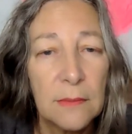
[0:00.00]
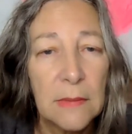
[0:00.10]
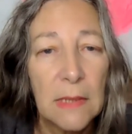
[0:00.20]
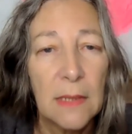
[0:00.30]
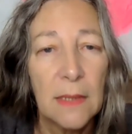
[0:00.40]

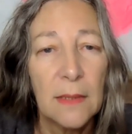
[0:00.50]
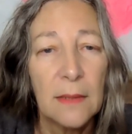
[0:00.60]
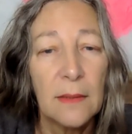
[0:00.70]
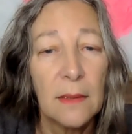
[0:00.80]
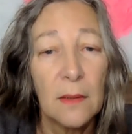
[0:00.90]

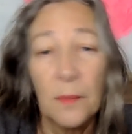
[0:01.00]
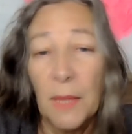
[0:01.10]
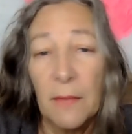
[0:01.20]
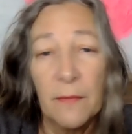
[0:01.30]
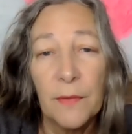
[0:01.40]
and there are
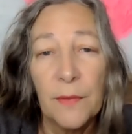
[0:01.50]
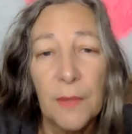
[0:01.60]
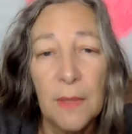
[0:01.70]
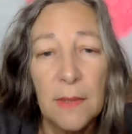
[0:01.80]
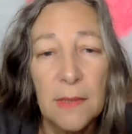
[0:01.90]
painful
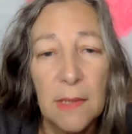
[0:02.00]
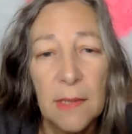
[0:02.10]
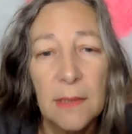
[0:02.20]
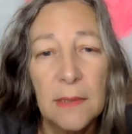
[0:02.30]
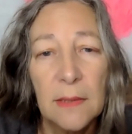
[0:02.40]
things in
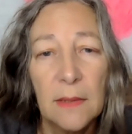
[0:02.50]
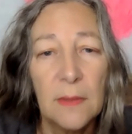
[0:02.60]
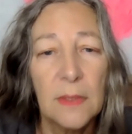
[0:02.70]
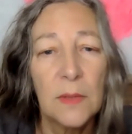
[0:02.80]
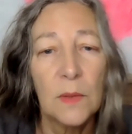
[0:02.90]
it, there
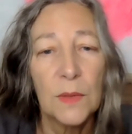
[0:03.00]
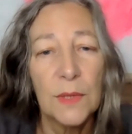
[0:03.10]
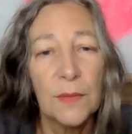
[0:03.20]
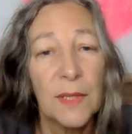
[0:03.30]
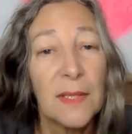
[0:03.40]
is
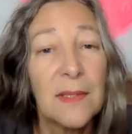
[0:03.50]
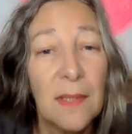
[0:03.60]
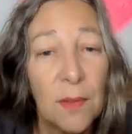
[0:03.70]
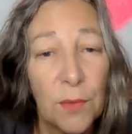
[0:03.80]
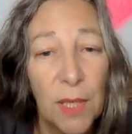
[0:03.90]
also the
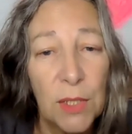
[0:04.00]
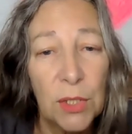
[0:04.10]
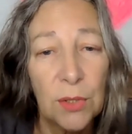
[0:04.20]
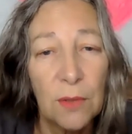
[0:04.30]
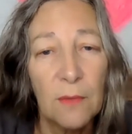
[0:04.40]

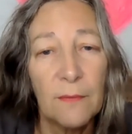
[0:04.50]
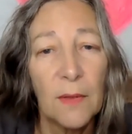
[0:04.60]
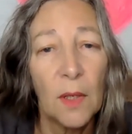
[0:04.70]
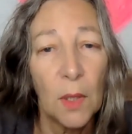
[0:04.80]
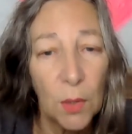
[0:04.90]
exhilaration of
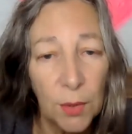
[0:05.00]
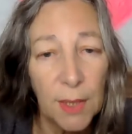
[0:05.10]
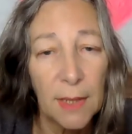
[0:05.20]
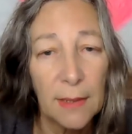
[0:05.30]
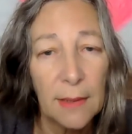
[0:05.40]

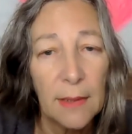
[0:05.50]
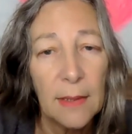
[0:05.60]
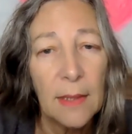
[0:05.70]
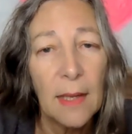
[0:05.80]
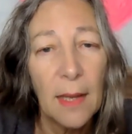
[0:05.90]
learning
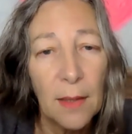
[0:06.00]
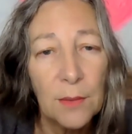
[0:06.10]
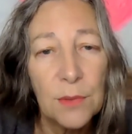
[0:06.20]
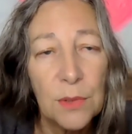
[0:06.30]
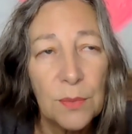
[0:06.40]

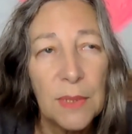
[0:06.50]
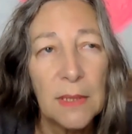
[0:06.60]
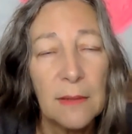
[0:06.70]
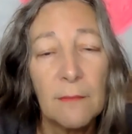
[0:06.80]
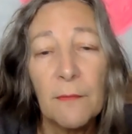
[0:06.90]
how to
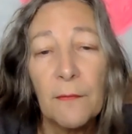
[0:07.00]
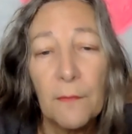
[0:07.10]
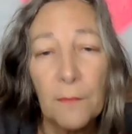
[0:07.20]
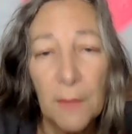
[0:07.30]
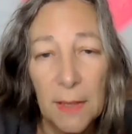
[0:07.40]
be in
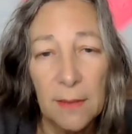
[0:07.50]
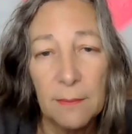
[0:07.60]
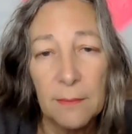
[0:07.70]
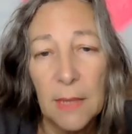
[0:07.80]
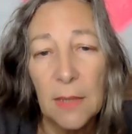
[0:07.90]

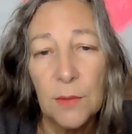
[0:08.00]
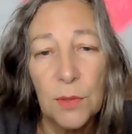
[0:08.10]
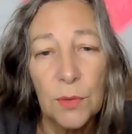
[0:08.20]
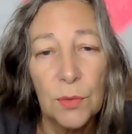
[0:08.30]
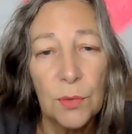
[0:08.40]
freedom, how
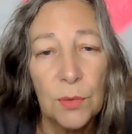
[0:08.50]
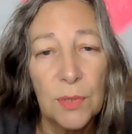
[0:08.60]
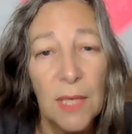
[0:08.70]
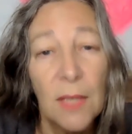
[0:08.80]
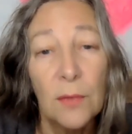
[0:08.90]
to
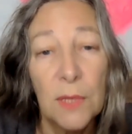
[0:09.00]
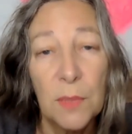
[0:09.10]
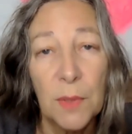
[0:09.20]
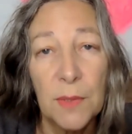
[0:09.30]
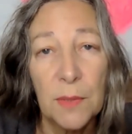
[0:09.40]
take
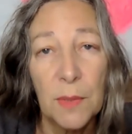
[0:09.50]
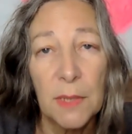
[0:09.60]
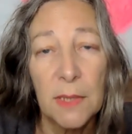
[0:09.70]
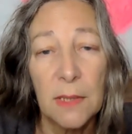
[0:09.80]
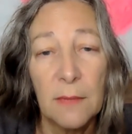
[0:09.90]

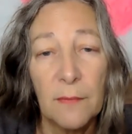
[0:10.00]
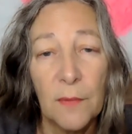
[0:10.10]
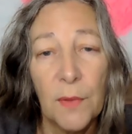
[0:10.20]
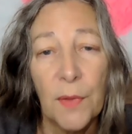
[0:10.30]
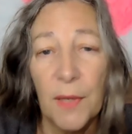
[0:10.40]
responsibility for
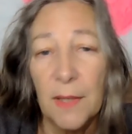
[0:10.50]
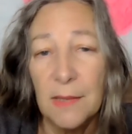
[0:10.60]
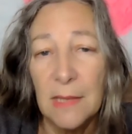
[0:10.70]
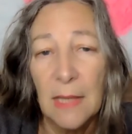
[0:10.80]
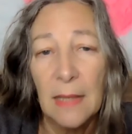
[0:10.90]
the
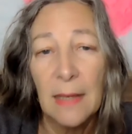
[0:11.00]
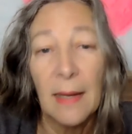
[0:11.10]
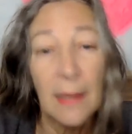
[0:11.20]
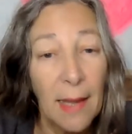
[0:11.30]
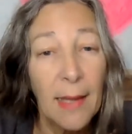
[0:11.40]
things
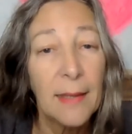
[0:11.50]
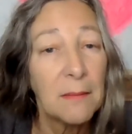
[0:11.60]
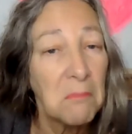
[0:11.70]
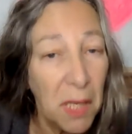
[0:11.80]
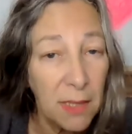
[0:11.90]
I can
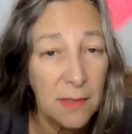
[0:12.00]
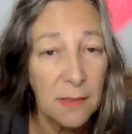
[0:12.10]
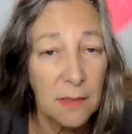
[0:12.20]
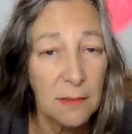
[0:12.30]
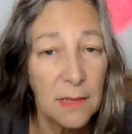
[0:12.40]
and
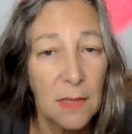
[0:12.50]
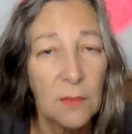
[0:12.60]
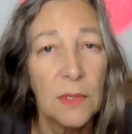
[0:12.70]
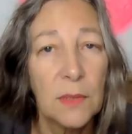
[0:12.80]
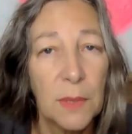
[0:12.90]
must take
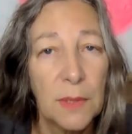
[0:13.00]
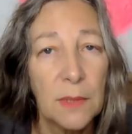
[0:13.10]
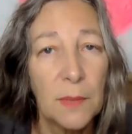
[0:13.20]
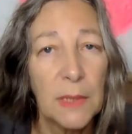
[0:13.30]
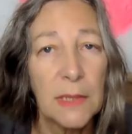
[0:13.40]

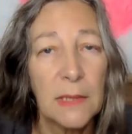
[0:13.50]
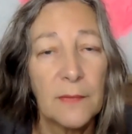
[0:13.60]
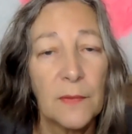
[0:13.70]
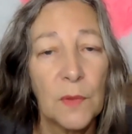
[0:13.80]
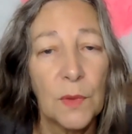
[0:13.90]
responsibility
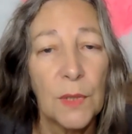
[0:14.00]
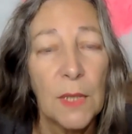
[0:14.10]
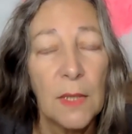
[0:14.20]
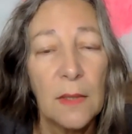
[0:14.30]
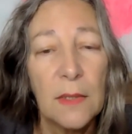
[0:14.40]
for,
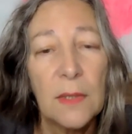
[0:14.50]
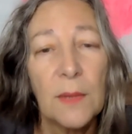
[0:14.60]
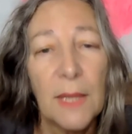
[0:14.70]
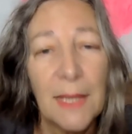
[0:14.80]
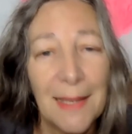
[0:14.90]
so
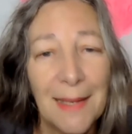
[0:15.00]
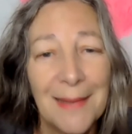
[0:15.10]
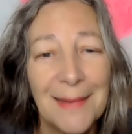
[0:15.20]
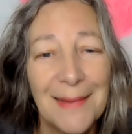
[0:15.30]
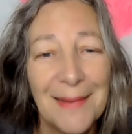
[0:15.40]
I
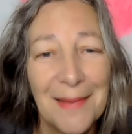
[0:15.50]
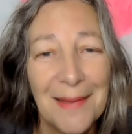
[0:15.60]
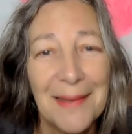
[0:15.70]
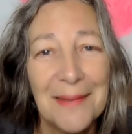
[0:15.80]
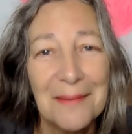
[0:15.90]
can
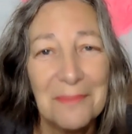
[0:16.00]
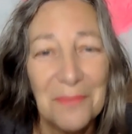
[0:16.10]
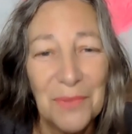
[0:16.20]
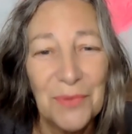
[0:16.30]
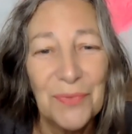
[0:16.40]
then
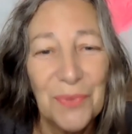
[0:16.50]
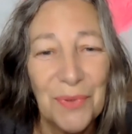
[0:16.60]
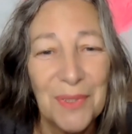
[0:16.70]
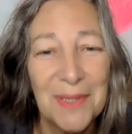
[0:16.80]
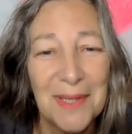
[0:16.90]
move
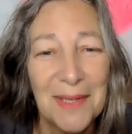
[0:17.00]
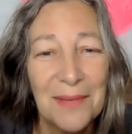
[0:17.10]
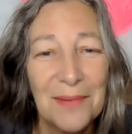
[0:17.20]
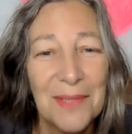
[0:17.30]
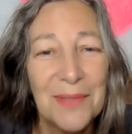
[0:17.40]
forward
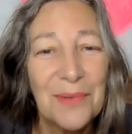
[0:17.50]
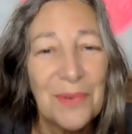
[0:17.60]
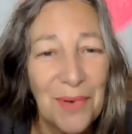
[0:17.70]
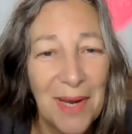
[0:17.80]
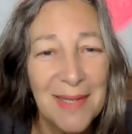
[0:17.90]
with
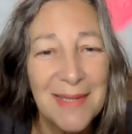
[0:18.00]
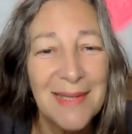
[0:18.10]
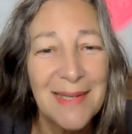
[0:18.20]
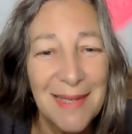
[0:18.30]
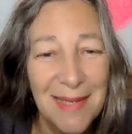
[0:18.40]

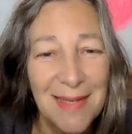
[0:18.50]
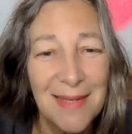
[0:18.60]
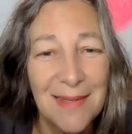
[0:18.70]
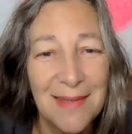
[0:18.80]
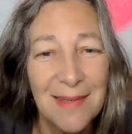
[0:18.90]
greater
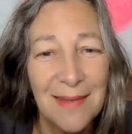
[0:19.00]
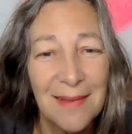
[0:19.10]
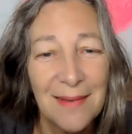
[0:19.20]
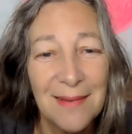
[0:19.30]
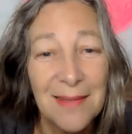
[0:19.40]
ease.
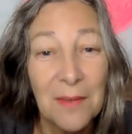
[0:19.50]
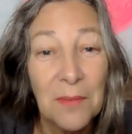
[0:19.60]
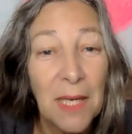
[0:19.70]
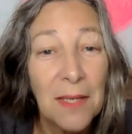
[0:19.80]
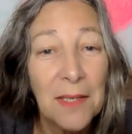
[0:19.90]
So I'm
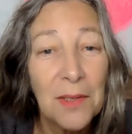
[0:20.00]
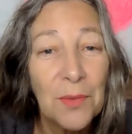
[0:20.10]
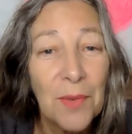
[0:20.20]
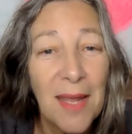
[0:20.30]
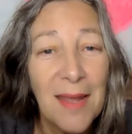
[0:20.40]
cutting
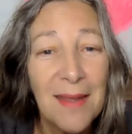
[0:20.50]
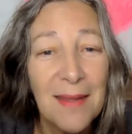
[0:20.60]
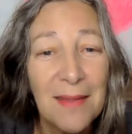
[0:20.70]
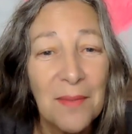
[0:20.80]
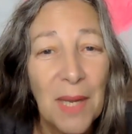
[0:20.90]

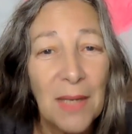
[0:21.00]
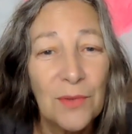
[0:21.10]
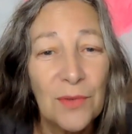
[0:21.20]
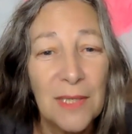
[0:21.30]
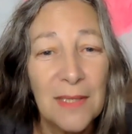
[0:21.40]
away the
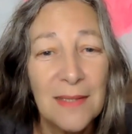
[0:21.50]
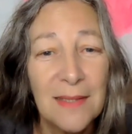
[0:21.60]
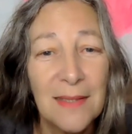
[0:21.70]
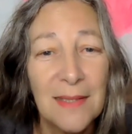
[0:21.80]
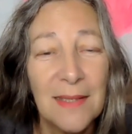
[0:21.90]

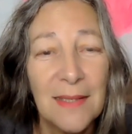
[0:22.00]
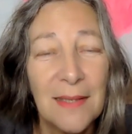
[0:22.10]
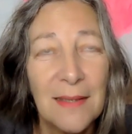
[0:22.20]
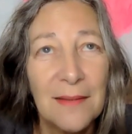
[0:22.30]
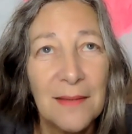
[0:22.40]
boundaries, the
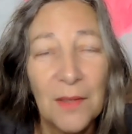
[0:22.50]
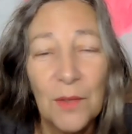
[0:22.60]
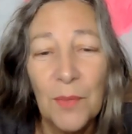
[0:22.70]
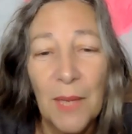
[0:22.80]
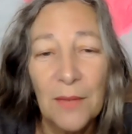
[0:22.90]

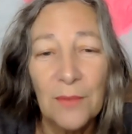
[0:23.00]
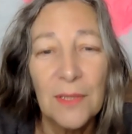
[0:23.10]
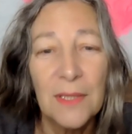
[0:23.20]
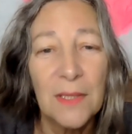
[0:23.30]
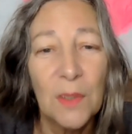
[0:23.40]
old
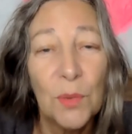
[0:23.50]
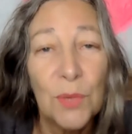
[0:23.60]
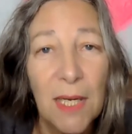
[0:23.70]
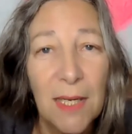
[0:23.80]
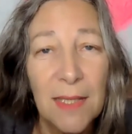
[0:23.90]
boundaries, the old
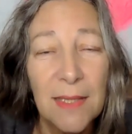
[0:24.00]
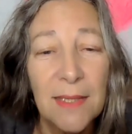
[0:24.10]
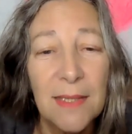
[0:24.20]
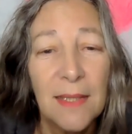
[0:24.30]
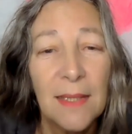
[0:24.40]

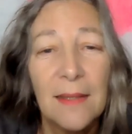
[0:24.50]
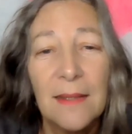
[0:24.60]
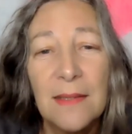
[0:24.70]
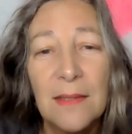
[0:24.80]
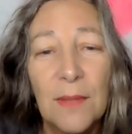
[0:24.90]
ties,
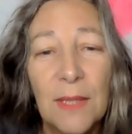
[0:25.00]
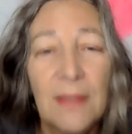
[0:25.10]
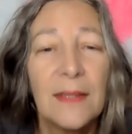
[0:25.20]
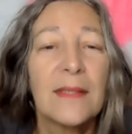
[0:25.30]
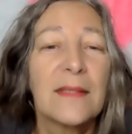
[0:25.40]
so I
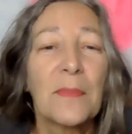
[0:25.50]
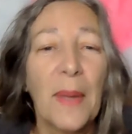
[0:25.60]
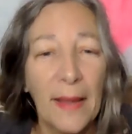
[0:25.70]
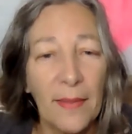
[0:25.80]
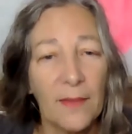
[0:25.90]
can
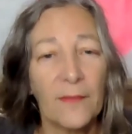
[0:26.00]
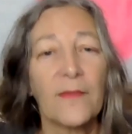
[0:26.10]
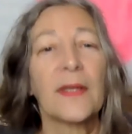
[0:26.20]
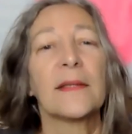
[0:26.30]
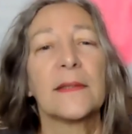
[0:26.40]
expand the
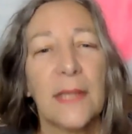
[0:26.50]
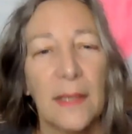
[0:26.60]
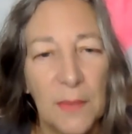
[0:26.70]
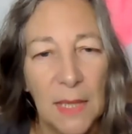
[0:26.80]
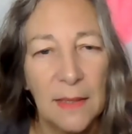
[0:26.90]
field
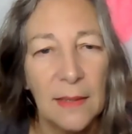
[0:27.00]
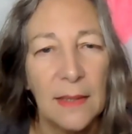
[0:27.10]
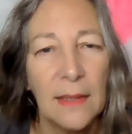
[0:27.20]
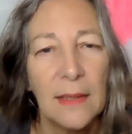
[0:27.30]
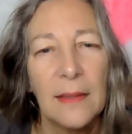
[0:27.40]
I'm in.
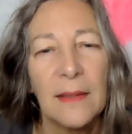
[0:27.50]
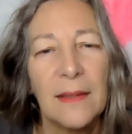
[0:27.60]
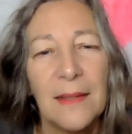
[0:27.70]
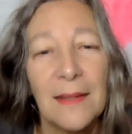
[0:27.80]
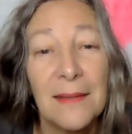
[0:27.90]

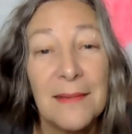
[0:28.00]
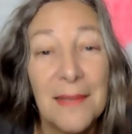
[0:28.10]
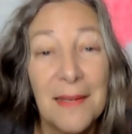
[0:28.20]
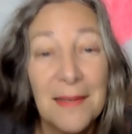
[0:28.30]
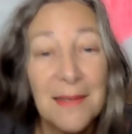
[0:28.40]
And
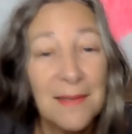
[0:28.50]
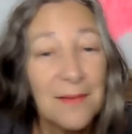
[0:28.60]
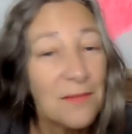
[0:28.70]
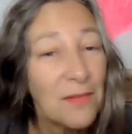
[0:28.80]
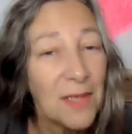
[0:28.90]
I
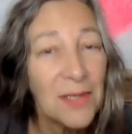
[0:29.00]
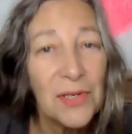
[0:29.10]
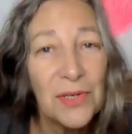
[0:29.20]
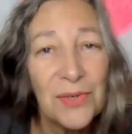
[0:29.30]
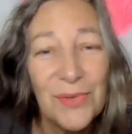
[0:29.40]
invite
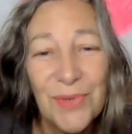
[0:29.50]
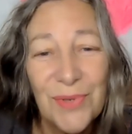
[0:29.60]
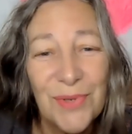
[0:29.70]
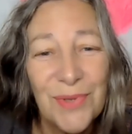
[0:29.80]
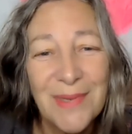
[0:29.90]
you to
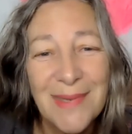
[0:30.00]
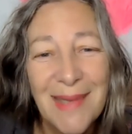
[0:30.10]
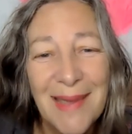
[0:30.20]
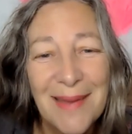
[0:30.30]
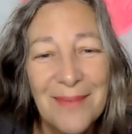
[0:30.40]
do the
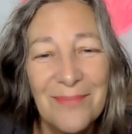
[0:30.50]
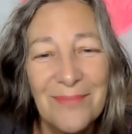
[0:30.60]
same.